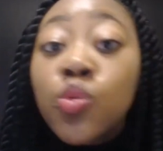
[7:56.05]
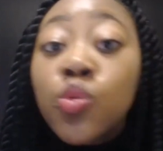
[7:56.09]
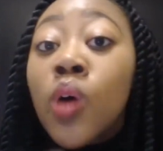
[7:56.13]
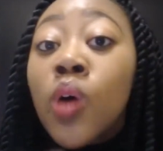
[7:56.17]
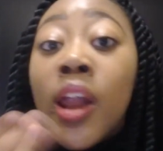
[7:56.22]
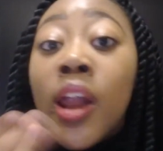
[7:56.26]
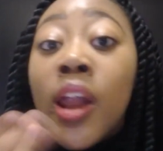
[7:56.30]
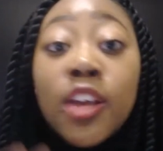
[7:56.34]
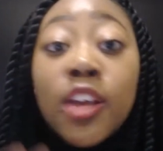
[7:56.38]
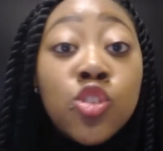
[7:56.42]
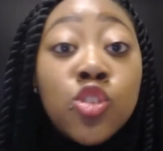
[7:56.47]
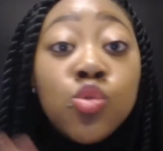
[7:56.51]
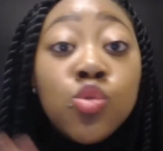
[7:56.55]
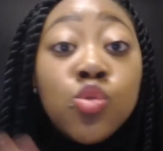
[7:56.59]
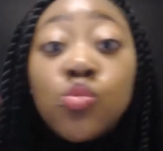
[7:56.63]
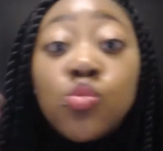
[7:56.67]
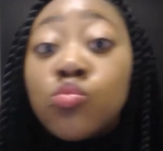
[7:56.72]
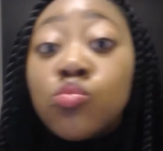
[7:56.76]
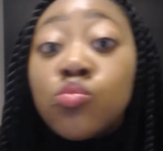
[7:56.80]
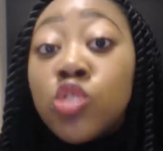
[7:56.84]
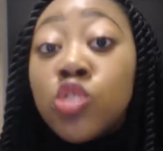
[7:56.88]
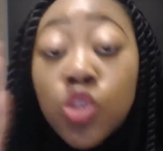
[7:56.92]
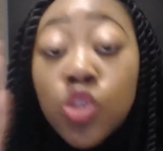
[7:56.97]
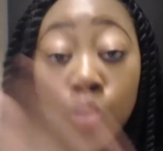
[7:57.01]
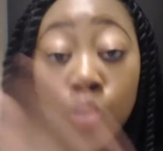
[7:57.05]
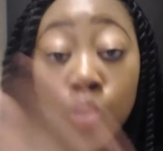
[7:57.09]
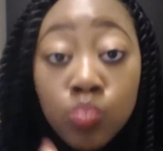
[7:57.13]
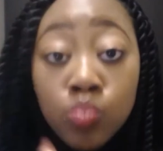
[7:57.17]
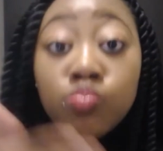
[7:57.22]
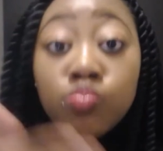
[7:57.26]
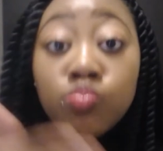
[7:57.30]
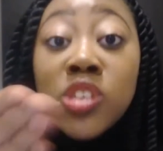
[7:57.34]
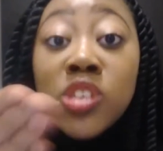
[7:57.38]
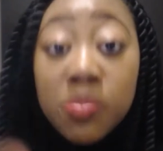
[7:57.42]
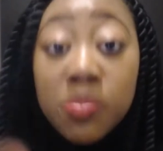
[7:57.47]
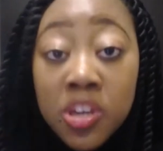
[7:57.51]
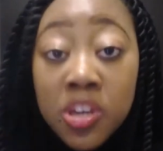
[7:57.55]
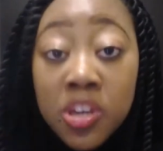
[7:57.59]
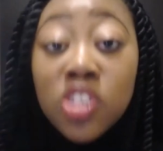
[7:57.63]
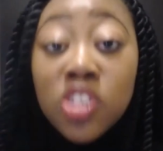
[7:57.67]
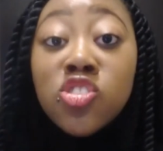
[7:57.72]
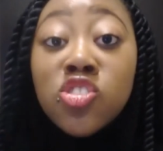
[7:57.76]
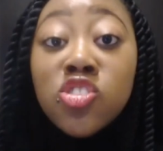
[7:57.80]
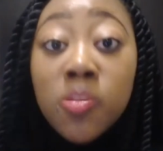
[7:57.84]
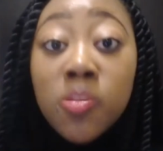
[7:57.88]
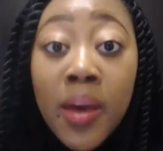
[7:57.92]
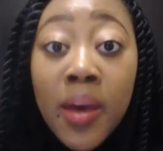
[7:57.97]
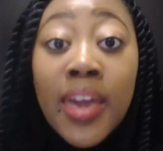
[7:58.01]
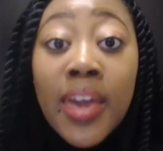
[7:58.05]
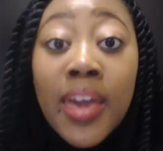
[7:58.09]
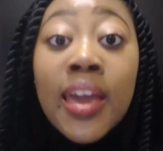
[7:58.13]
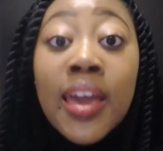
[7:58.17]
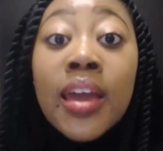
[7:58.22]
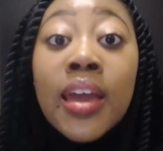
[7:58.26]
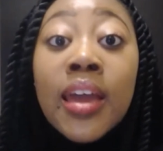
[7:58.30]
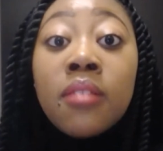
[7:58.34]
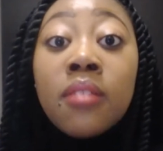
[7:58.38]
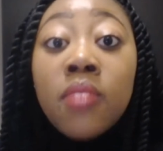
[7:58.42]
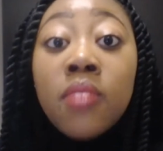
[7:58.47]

I like to, deep condition my hair